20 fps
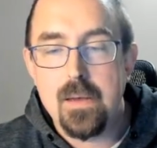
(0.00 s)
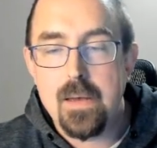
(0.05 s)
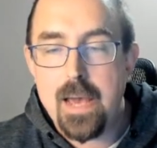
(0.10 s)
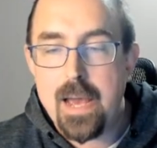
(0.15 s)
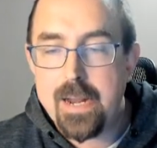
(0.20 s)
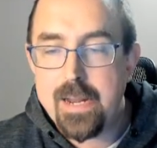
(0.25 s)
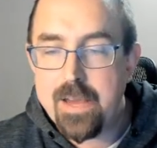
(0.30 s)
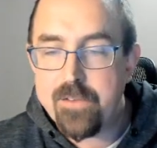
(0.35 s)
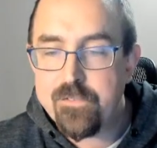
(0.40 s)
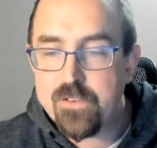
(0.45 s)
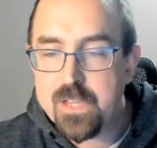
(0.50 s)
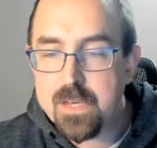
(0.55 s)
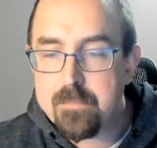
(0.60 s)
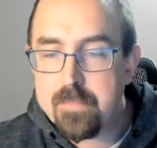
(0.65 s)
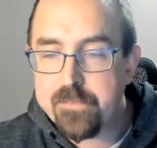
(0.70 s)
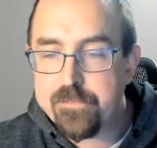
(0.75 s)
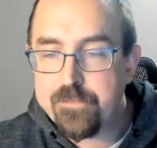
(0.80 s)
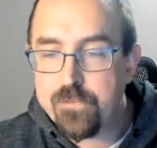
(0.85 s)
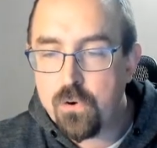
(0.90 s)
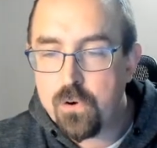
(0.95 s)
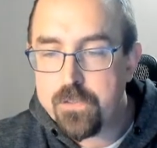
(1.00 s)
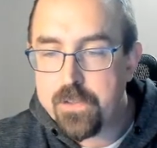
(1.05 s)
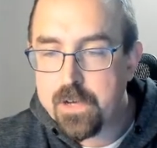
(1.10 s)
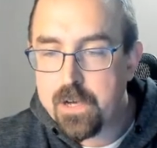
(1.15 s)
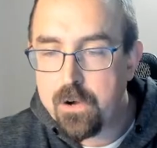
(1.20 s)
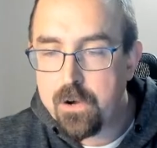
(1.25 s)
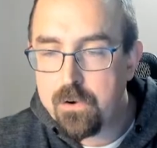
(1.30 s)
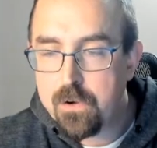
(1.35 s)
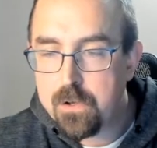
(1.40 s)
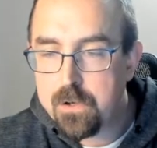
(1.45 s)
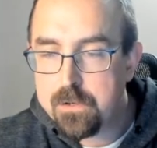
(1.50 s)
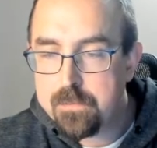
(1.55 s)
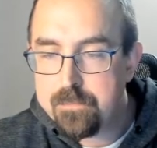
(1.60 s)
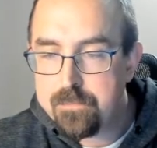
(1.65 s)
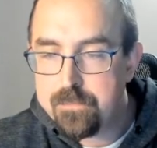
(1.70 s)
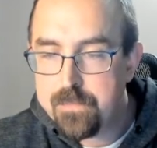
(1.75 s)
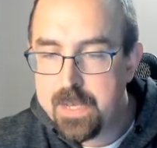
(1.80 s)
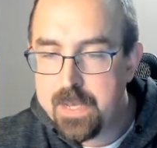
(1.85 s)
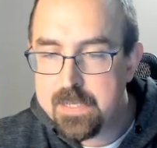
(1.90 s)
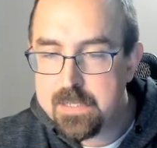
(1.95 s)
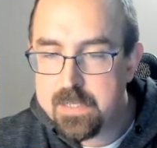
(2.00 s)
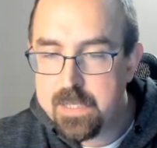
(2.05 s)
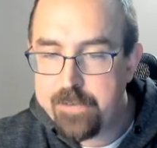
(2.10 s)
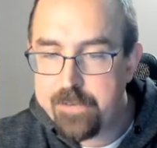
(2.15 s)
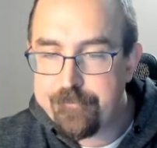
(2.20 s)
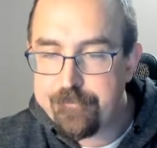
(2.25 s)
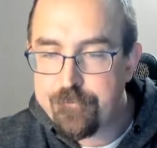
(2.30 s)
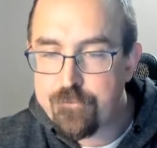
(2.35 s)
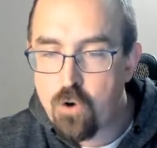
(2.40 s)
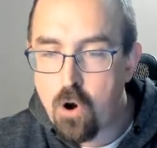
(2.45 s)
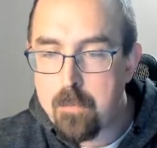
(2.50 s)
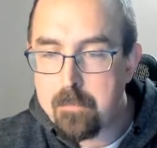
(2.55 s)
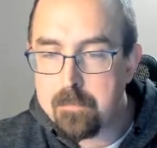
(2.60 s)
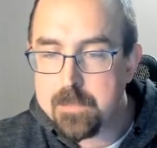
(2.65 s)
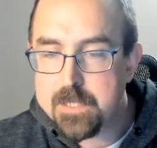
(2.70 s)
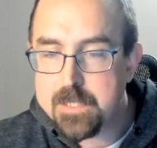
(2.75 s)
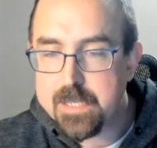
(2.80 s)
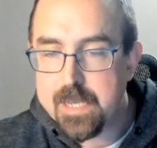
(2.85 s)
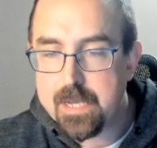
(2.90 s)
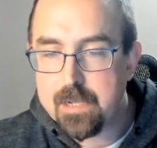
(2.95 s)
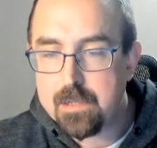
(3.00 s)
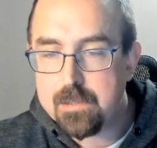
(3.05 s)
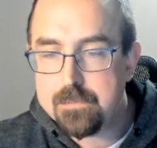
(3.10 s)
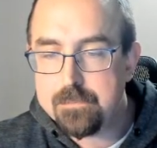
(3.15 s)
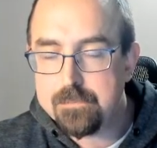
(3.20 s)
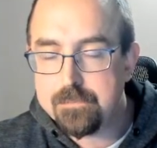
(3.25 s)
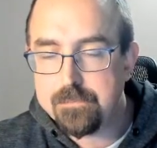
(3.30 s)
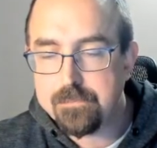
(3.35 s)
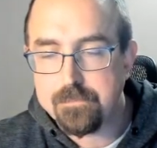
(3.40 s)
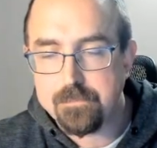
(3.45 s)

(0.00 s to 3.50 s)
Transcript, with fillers: and everything before the colon is the from cell.